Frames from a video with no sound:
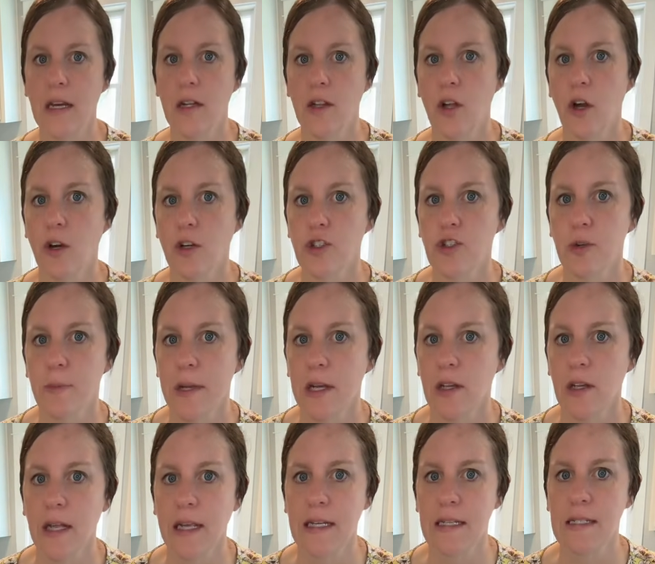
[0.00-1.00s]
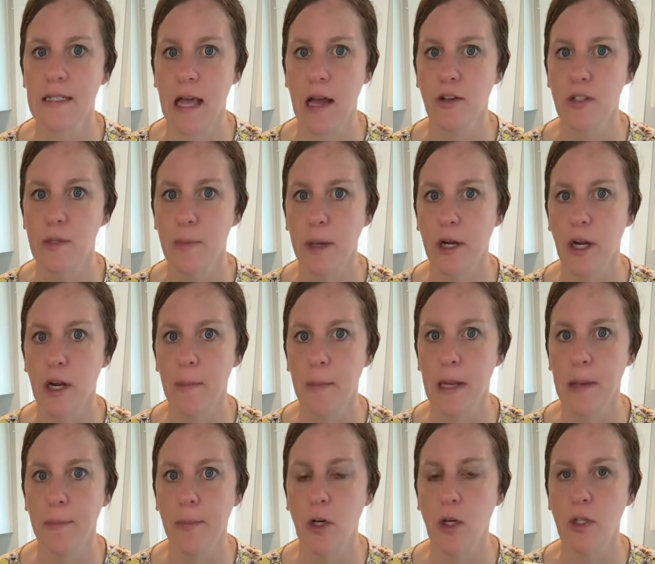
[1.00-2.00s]
a larger meal like Salisbury
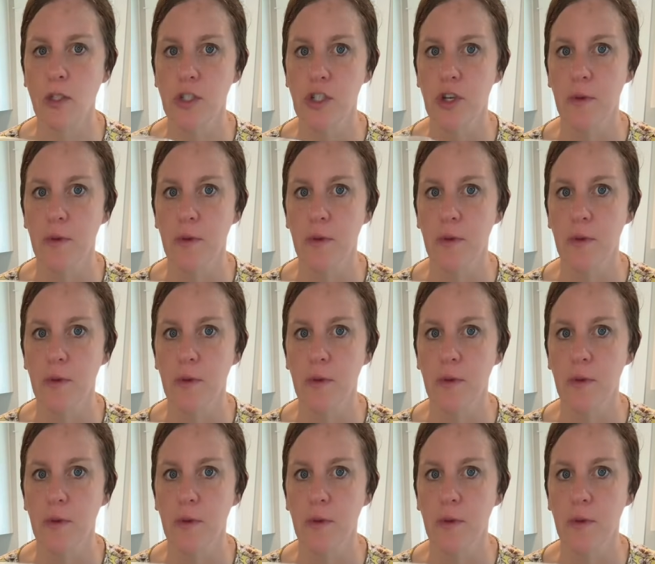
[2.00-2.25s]
meatballs,